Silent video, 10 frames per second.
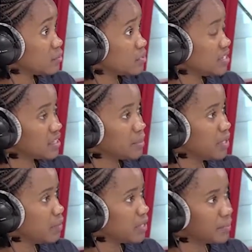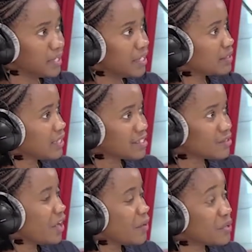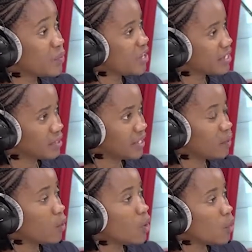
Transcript: Take the baby. I'm like, that's not how we work. Like,